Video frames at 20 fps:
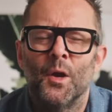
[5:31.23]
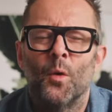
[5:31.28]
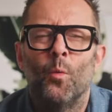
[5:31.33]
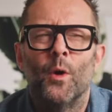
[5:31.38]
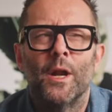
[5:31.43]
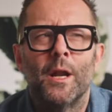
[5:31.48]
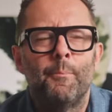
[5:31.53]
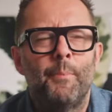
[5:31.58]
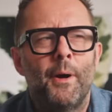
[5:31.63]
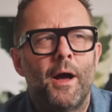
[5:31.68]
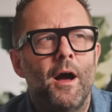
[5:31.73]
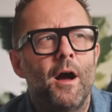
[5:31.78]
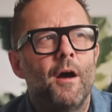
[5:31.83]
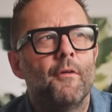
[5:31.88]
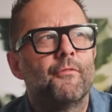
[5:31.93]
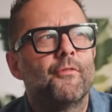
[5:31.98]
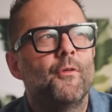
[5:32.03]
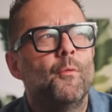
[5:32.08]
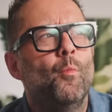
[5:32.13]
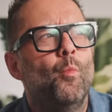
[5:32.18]
Well,
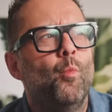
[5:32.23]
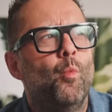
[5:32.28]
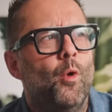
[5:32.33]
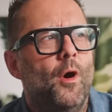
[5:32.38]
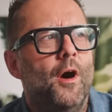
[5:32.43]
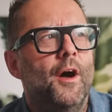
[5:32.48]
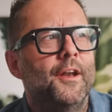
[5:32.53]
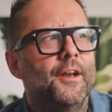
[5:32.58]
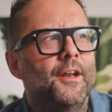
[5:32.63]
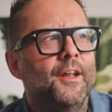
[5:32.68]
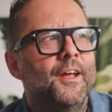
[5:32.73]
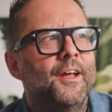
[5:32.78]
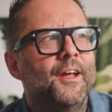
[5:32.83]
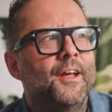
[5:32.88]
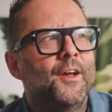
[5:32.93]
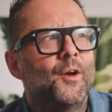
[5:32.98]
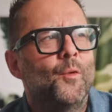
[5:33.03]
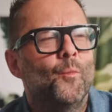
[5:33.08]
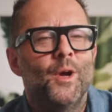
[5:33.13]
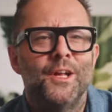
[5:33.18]
apart from one,
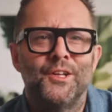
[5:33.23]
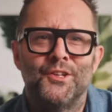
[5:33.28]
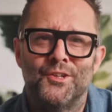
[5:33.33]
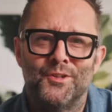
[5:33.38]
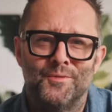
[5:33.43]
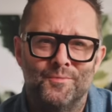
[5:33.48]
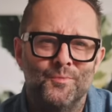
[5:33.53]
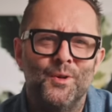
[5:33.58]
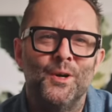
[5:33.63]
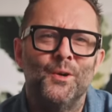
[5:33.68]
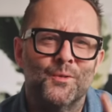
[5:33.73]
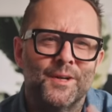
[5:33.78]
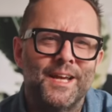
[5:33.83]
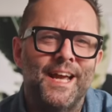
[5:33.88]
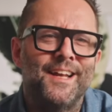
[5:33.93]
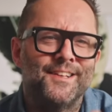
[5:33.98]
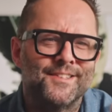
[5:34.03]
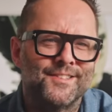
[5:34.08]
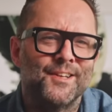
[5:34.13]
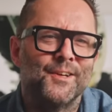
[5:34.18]
which we'll
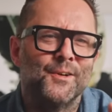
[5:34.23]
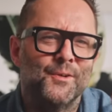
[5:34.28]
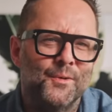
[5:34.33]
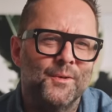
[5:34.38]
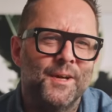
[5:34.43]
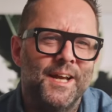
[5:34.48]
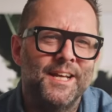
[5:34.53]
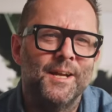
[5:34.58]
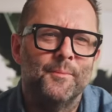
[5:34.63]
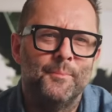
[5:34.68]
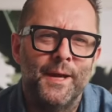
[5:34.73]
get to in a